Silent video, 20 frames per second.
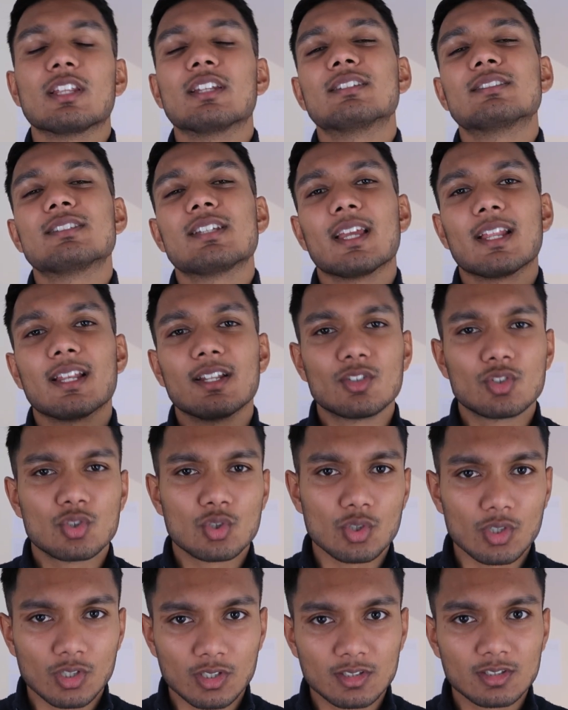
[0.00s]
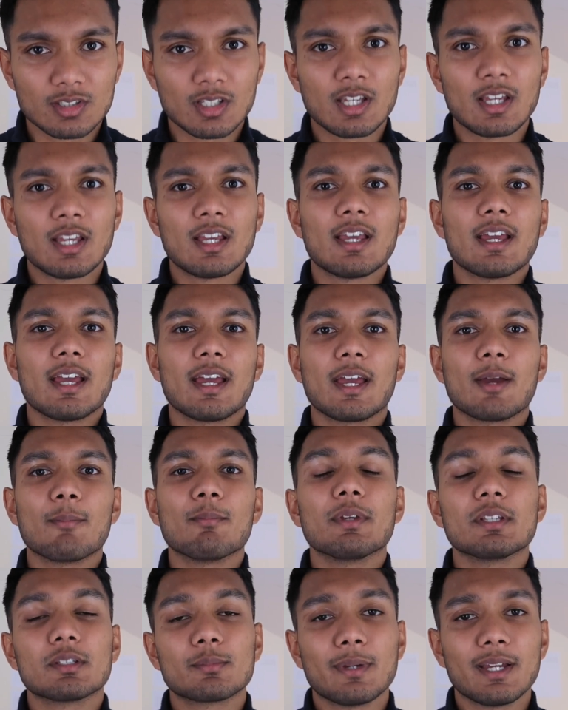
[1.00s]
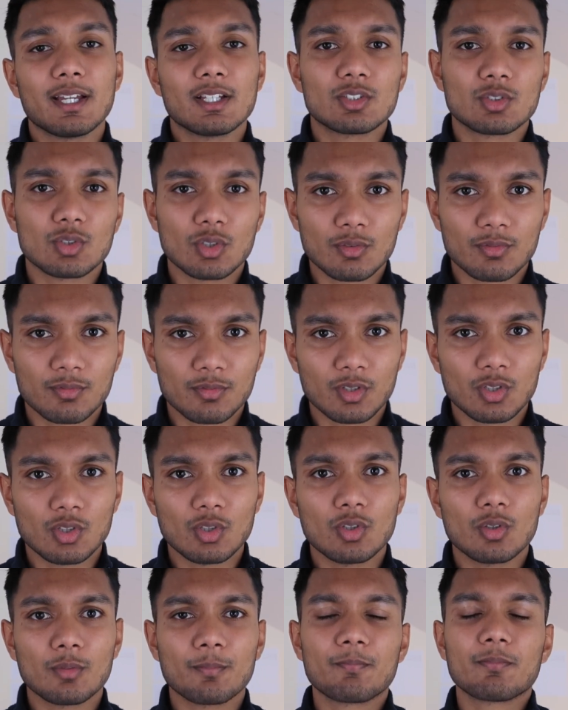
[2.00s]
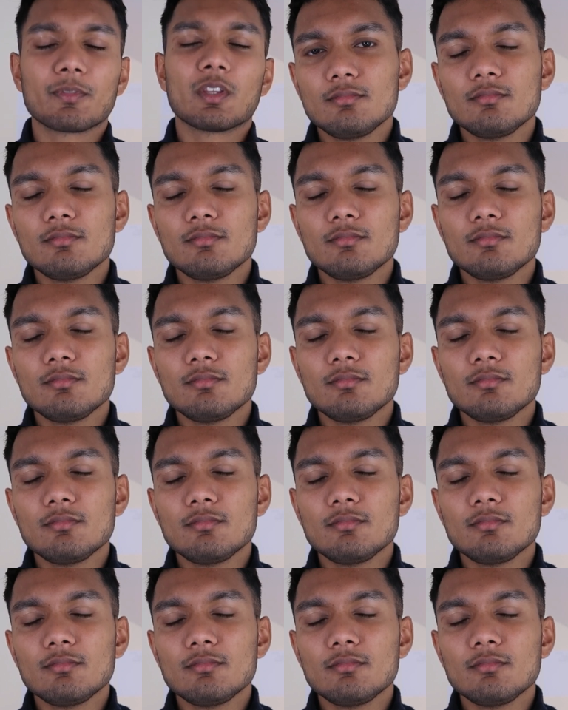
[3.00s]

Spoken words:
then Tailored Tutors is better suited for you.